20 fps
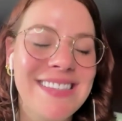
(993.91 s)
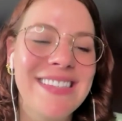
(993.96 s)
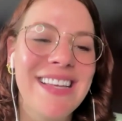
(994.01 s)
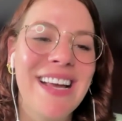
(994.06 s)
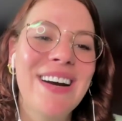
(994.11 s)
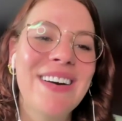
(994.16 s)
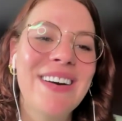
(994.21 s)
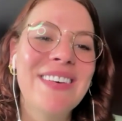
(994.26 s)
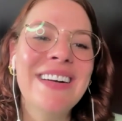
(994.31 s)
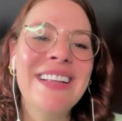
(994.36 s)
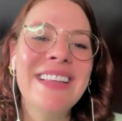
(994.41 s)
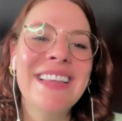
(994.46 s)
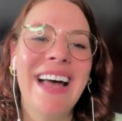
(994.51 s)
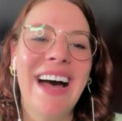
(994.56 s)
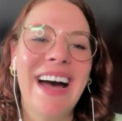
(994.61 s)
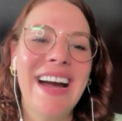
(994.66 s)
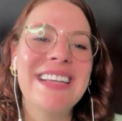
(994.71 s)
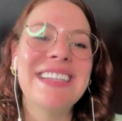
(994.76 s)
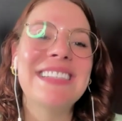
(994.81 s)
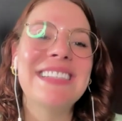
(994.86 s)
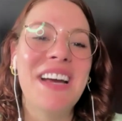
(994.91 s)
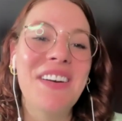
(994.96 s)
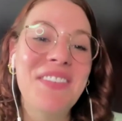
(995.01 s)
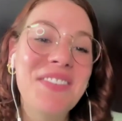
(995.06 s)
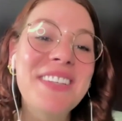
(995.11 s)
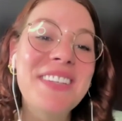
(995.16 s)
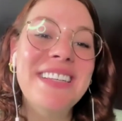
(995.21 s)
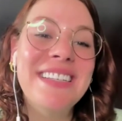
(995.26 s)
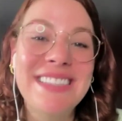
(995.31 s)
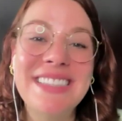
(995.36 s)
So I could
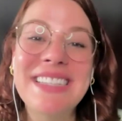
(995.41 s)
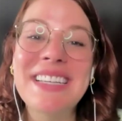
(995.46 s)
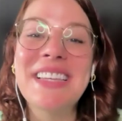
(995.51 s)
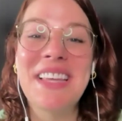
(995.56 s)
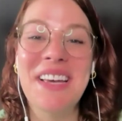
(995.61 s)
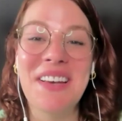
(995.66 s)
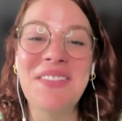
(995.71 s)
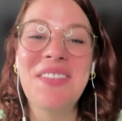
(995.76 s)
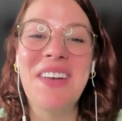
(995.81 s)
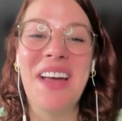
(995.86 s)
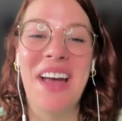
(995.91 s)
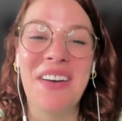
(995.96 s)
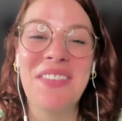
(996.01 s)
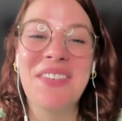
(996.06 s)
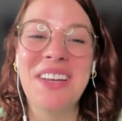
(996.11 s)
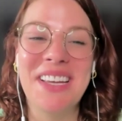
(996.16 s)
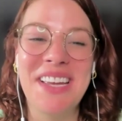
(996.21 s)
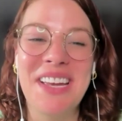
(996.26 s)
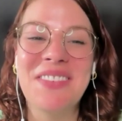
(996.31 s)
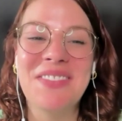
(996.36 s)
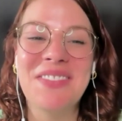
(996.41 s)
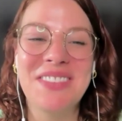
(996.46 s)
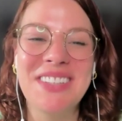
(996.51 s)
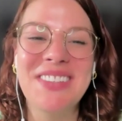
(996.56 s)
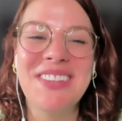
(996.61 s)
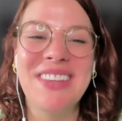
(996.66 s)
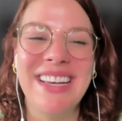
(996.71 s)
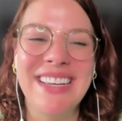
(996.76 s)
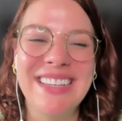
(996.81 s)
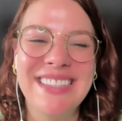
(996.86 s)
definitely see them having him
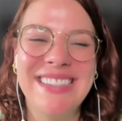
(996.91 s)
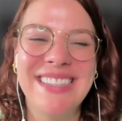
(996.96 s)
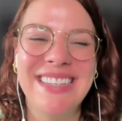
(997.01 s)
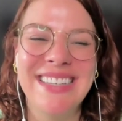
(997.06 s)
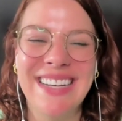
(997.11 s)
do this.